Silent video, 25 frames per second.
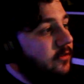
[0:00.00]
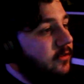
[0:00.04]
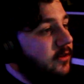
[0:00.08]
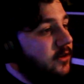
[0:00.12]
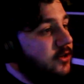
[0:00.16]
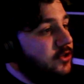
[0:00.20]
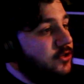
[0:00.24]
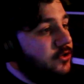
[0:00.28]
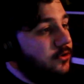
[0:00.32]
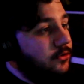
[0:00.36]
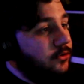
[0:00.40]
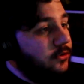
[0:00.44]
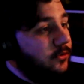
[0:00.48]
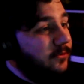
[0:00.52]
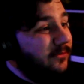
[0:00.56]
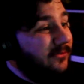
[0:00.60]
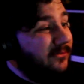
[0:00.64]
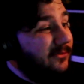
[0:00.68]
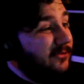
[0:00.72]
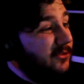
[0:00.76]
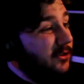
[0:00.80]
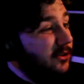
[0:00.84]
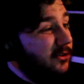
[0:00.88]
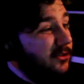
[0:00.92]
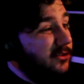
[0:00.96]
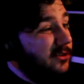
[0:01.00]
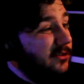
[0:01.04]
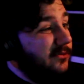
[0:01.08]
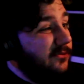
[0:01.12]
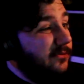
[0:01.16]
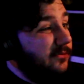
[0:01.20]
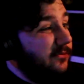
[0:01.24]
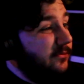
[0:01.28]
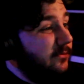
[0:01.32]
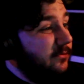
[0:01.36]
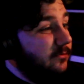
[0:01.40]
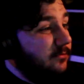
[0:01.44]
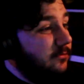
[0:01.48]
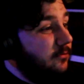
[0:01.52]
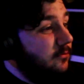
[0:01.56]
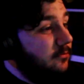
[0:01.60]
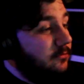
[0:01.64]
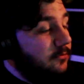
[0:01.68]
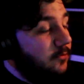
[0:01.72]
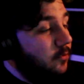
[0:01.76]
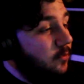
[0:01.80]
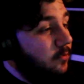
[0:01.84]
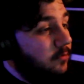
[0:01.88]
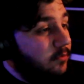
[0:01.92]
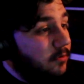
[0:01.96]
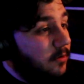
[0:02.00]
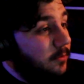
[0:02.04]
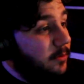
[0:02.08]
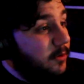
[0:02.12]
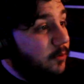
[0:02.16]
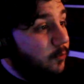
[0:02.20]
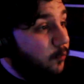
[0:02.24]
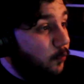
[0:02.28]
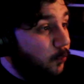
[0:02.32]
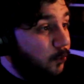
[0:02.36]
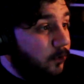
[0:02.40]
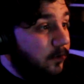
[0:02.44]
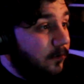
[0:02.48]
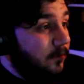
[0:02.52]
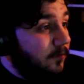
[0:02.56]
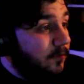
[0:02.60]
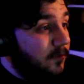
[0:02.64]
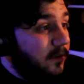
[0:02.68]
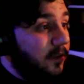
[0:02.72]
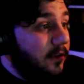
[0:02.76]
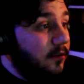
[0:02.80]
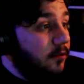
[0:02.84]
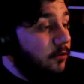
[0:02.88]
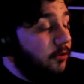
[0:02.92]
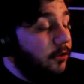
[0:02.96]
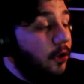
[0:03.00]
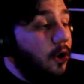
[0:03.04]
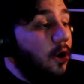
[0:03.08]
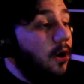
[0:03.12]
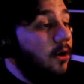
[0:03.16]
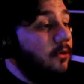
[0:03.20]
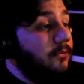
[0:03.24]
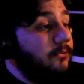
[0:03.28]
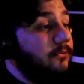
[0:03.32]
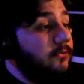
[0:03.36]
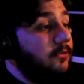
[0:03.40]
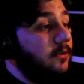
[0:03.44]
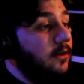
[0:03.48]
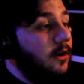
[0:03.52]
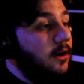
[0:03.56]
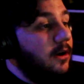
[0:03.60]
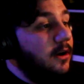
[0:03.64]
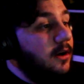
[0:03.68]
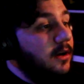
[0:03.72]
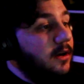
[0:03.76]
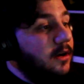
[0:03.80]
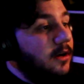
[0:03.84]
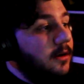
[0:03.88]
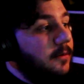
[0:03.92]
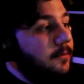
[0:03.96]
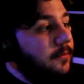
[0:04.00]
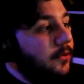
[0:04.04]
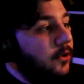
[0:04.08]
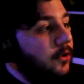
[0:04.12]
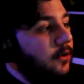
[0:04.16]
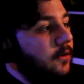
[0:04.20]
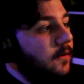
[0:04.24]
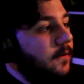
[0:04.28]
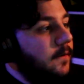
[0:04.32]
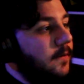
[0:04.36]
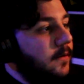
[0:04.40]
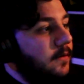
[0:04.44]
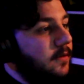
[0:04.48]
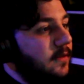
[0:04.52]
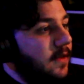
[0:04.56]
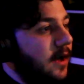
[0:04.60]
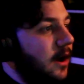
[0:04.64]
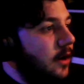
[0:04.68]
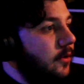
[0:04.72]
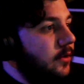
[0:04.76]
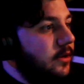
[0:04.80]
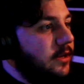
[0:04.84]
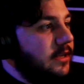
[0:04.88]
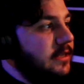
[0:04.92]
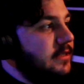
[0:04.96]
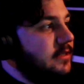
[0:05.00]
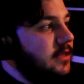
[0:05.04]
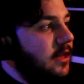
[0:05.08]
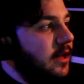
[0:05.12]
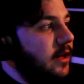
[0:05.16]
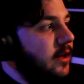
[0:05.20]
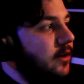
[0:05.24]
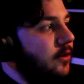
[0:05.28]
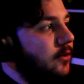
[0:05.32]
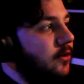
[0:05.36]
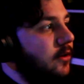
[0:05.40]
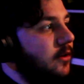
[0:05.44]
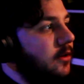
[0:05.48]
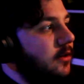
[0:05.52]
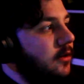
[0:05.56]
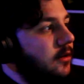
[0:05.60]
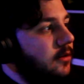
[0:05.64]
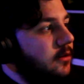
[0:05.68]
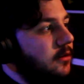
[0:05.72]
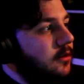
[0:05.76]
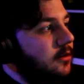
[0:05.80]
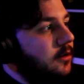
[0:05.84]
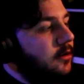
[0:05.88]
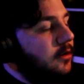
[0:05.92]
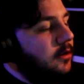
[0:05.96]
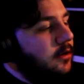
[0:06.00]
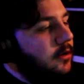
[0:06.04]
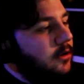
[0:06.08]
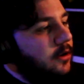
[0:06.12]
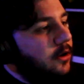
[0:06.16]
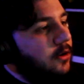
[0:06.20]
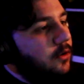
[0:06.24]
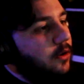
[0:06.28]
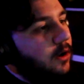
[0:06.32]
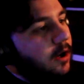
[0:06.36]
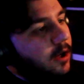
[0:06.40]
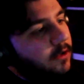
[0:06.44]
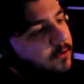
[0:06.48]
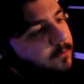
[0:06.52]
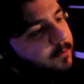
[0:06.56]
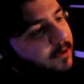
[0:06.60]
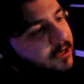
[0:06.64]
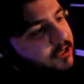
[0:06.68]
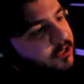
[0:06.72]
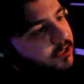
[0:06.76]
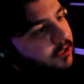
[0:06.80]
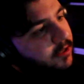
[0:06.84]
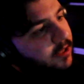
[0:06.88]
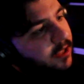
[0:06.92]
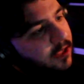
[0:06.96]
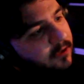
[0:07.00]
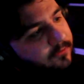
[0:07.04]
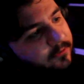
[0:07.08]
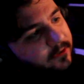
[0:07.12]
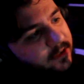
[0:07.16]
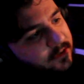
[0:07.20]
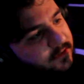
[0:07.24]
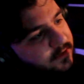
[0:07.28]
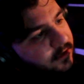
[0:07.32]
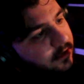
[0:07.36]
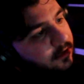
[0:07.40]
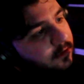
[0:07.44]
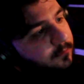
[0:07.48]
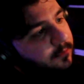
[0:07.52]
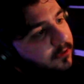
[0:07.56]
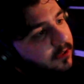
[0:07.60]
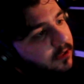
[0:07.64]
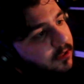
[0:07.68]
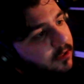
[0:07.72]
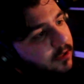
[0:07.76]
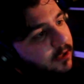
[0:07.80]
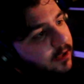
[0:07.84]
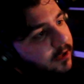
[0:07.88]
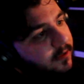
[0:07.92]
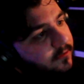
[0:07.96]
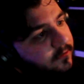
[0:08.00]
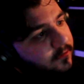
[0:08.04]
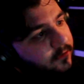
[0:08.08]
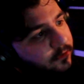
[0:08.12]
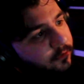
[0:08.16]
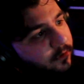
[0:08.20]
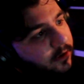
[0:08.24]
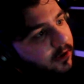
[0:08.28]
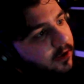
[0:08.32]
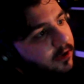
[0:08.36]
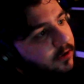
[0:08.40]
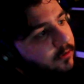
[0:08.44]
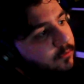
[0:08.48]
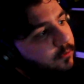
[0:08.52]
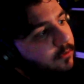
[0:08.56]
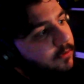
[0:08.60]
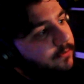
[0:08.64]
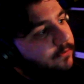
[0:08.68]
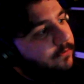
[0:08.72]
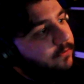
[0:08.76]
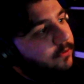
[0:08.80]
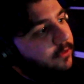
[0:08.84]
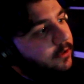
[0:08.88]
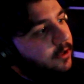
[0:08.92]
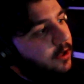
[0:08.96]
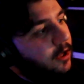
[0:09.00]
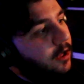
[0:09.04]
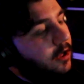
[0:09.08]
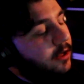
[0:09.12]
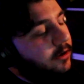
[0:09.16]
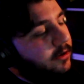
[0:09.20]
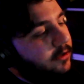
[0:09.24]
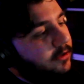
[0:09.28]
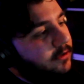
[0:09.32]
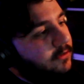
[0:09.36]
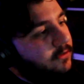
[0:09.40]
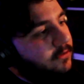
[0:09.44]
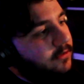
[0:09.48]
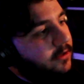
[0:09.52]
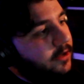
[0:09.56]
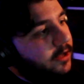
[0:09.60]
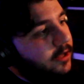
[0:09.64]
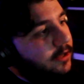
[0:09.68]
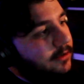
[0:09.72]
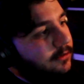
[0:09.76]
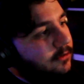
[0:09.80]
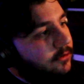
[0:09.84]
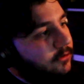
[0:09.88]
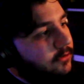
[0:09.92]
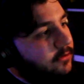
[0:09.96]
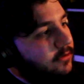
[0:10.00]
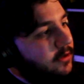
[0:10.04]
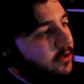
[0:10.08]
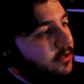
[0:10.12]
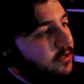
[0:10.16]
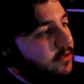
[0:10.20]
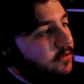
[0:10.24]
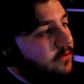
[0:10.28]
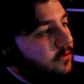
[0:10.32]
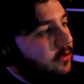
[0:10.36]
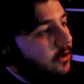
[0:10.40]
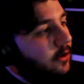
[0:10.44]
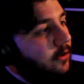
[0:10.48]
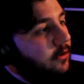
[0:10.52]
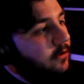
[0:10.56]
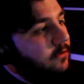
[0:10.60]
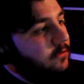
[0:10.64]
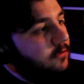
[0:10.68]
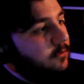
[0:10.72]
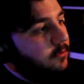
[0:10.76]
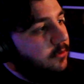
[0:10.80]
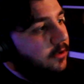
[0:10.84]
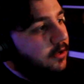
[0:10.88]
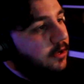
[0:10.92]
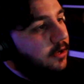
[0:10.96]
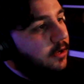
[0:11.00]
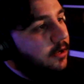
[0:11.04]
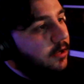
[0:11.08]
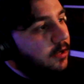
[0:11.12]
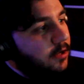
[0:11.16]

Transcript: they could have, probably would have killed off. But now he's like, you know, especially if he's going to be integrated with the Guardians, like it looks like he's going to be.